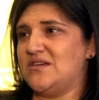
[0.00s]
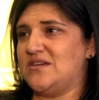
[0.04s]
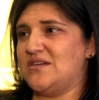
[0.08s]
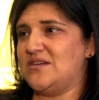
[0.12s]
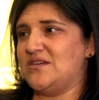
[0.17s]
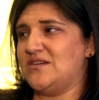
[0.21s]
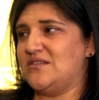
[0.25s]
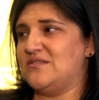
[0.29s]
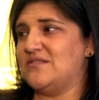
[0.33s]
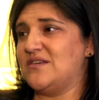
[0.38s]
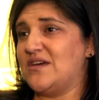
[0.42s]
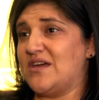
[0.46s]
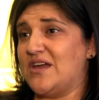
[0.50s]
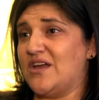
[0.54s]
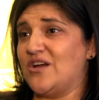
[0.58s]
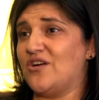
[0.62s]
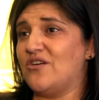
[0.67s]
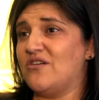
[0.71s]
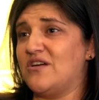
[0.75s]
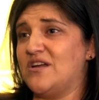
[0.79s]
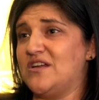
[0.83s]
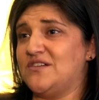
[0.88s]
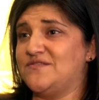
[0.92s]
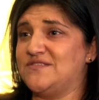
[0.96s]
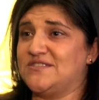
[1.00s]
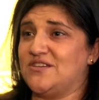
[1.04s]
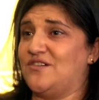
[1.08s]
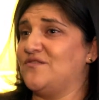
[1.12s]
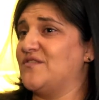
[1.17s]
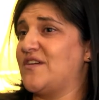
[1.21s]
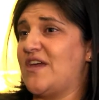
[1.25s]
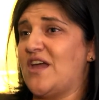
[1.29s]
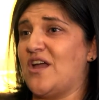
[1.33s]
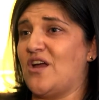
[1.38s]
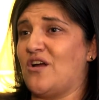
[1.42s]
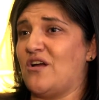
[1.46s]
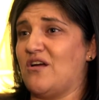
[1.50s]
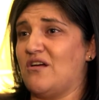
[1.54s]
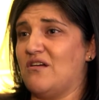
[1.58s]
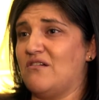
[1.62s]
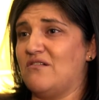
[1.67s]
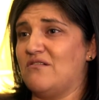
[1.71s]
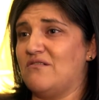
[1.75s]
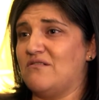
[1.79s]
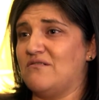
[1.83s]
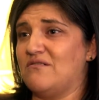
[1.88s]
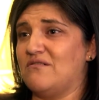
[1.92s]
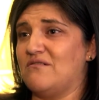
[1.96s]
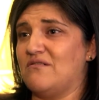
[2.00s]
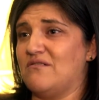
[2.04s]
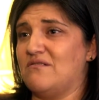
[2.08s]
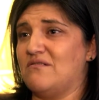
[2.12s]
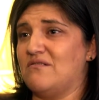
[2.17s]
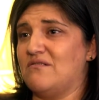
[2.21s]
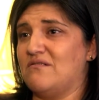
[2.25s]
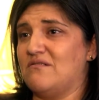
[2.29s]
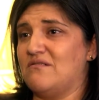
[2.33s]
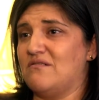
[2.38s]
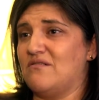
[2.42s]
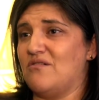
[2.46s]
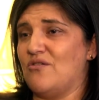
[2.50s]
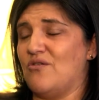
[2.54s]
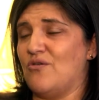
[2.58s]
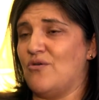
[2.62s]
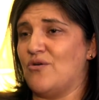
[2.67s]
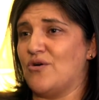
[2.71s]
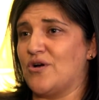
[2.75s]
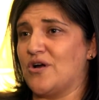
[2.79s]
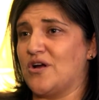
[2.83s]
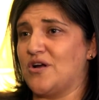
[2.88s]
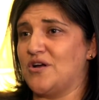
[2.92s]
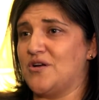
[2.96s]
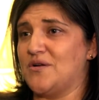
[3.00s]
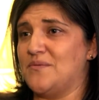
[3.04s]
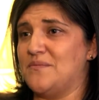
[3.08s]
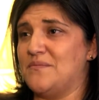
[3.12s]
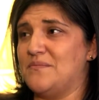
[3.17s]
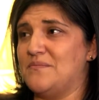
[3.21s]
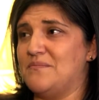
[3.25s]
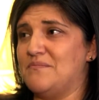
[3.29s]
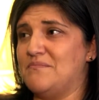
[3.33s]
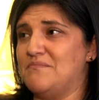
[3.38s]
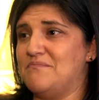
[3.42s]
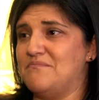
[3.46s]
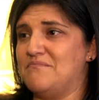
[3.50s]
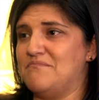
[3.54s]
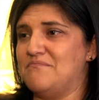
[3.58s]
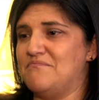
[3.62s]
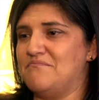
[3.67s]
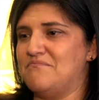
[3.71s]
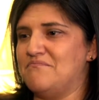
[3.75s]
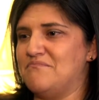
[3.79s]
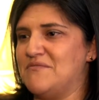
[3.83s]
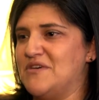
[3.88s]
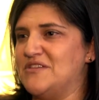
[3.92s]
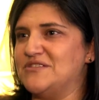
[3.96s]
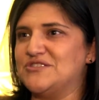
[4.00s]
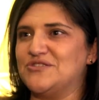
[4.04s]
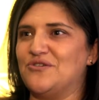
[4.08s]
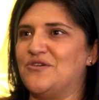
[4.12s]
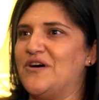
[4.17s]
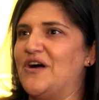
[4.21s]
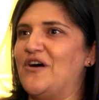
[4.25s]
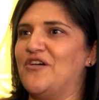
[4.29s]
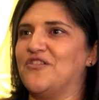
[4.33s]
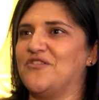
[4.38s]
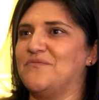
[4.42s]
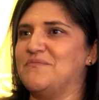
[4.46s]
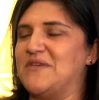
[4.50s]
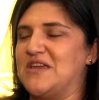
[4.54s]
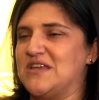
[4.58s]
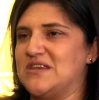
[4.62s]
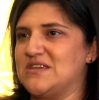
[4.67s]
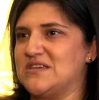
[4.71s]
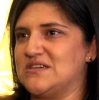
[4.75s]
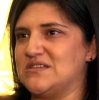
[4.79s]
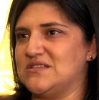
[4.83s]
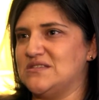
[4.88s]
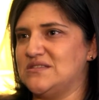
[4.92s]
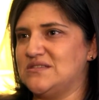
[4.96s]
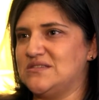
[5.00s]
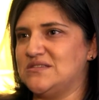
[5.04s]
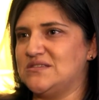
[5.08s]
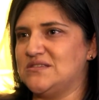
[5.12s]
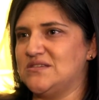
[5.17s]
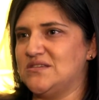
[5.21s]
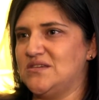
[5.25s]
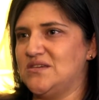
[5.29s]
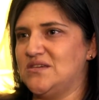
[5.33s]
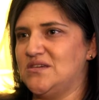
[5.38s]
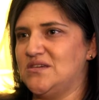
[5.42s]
in the area of self-care or mental health maintenance.